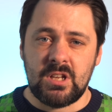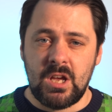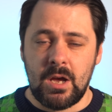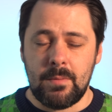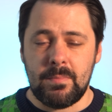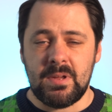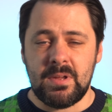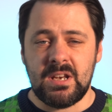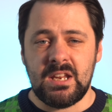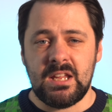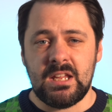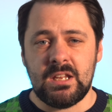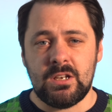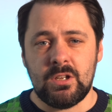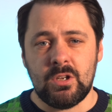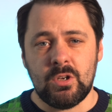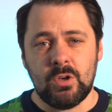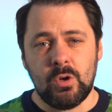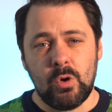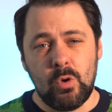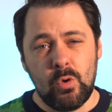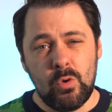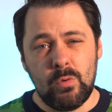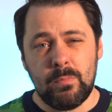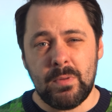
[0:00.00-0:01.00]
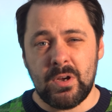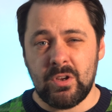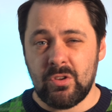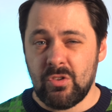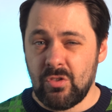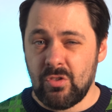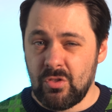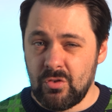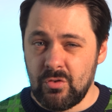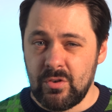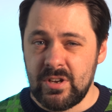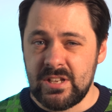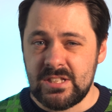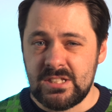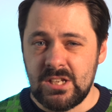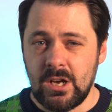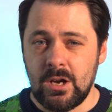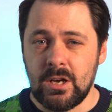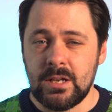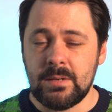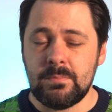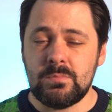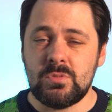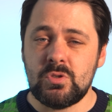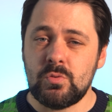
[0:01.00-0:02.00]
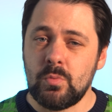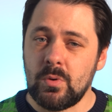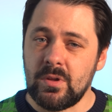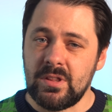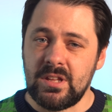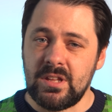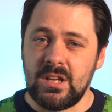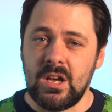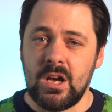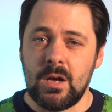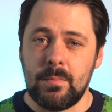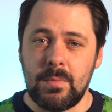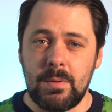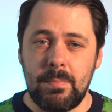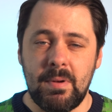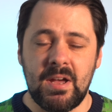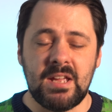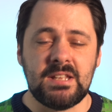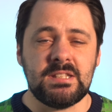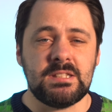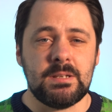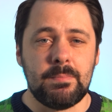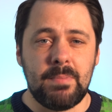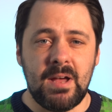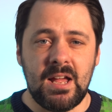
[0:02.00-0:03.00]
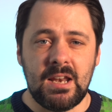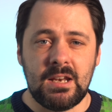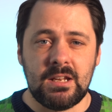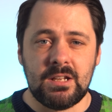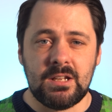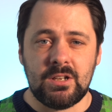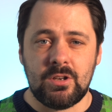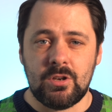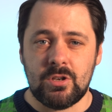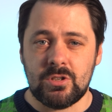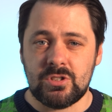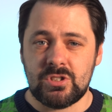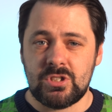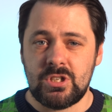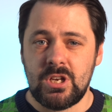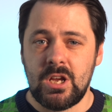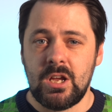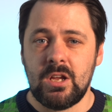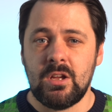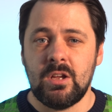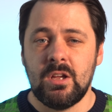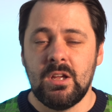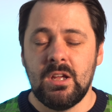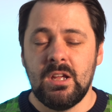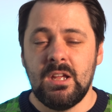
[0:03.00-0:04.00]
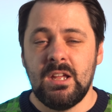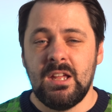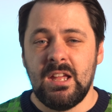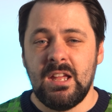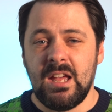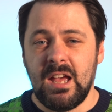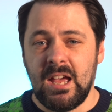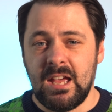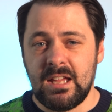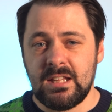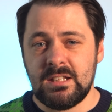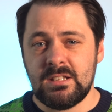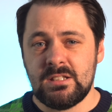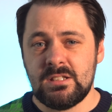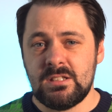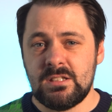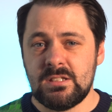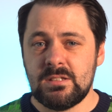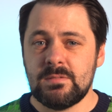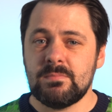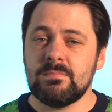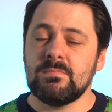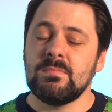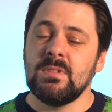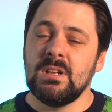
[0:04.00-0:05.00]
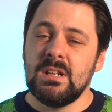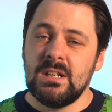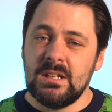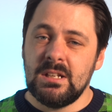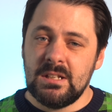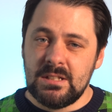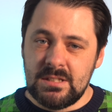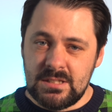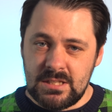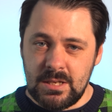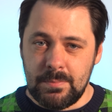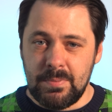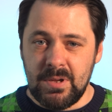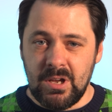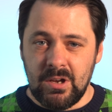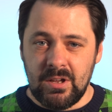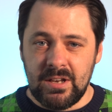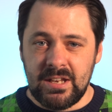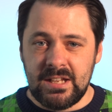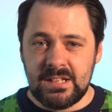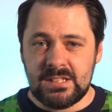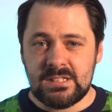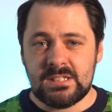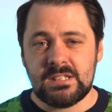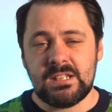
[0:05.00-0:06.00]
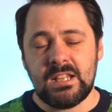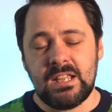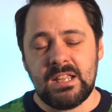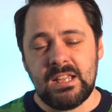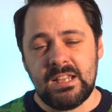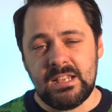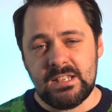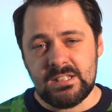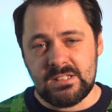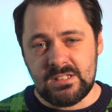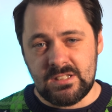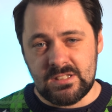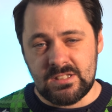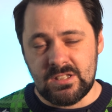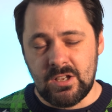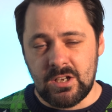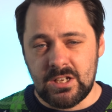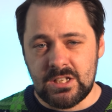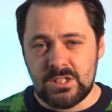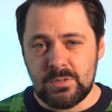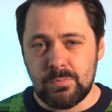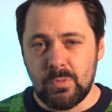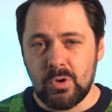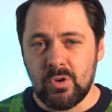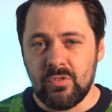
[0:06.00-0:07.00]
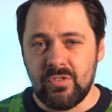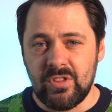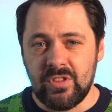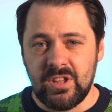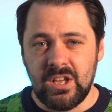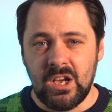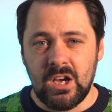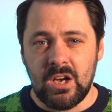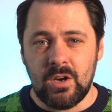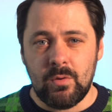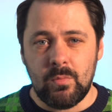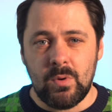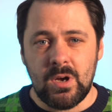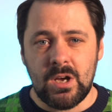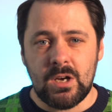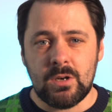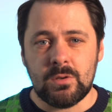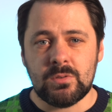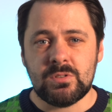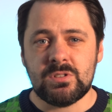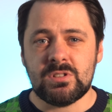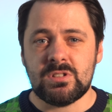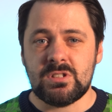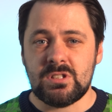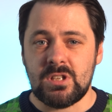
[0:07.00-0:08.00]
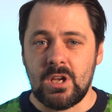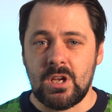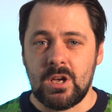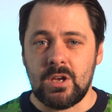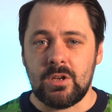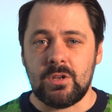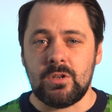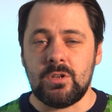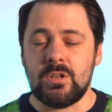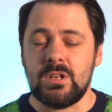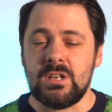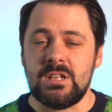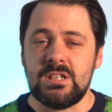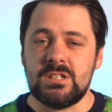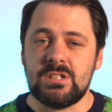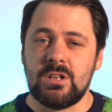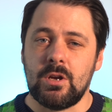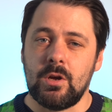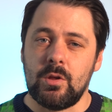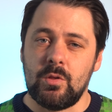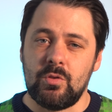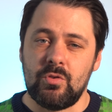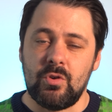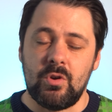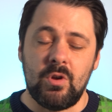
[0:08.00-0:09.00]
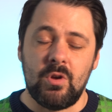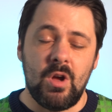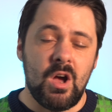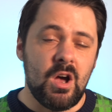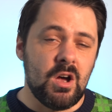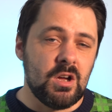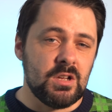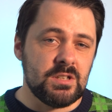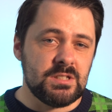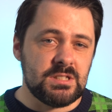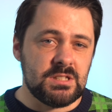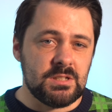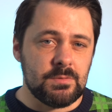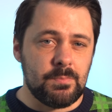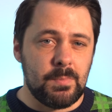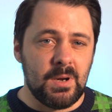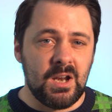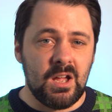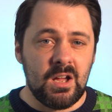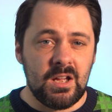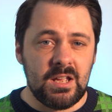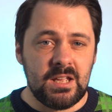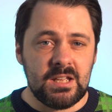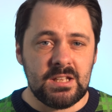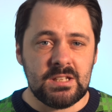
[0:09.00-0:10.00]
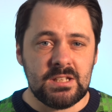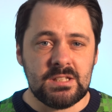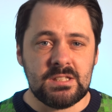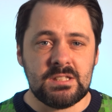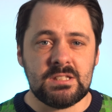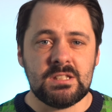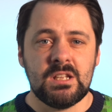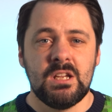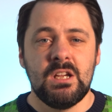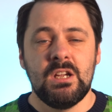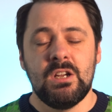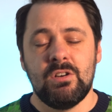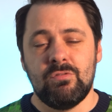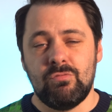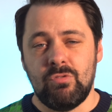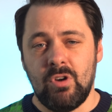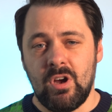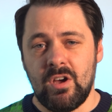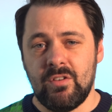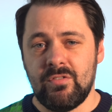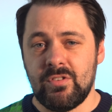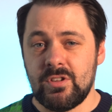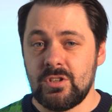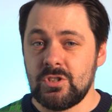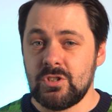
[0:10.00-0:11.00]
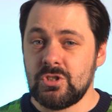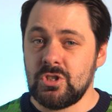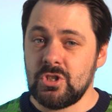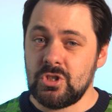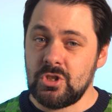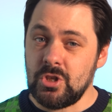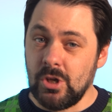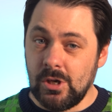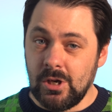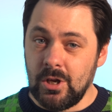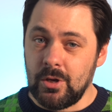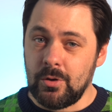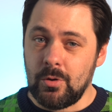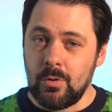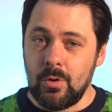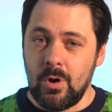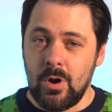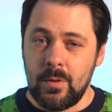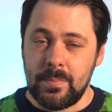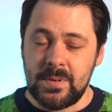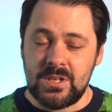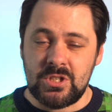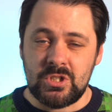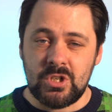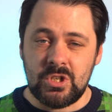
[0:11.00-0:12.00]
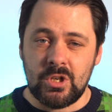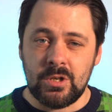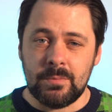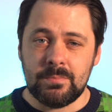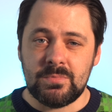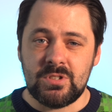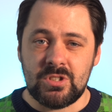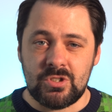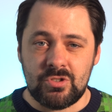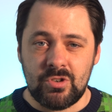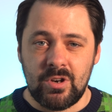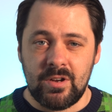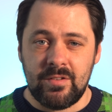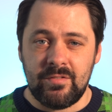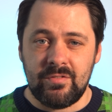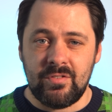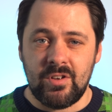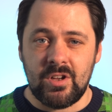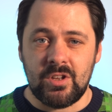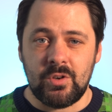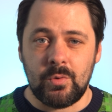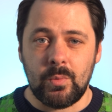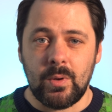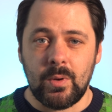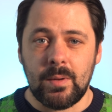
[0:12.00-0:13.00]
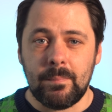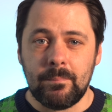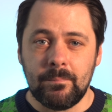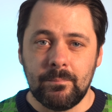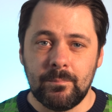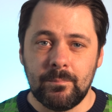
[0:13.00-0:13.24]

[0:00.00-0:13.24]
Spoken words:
coming in at almost 3 times what the Army Painter palette costs you, and to be honest, it is designed more for the art world, so you need to go through art suppliers rather than just your local hobby shop to try and find one.